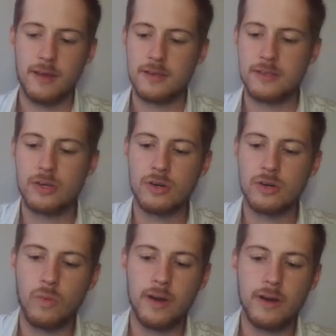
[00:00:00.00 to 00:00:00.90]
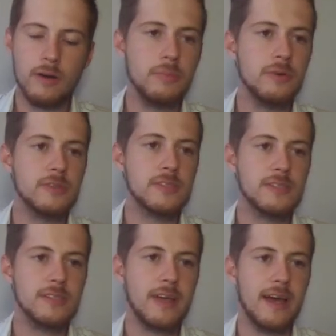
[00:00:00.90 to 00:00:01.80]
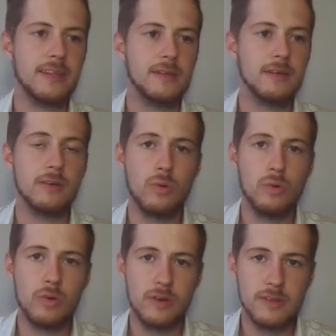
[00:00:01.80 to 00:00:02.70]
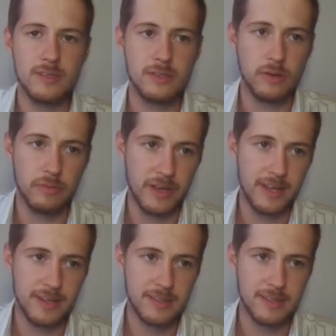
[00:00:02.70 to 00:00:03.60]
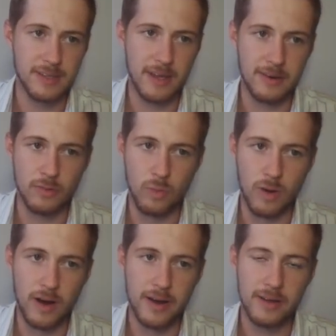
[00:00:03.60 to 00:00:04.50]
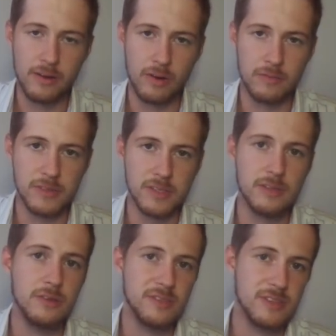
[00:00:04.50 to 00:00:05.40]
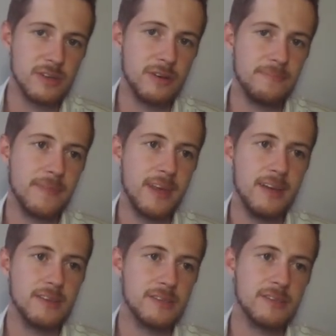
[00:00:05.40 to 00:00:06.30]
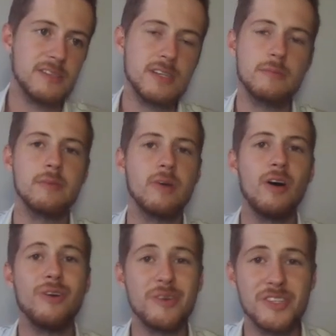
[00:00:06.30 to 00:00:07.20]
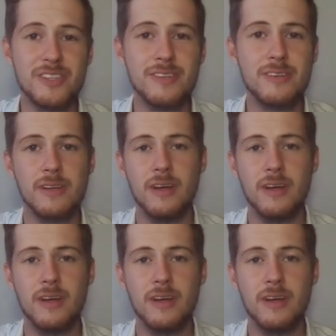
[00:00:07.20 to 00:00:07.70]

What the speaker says: So 1 I'll put at the coordinates of x and y of 0, 0. So this is going to be my origin.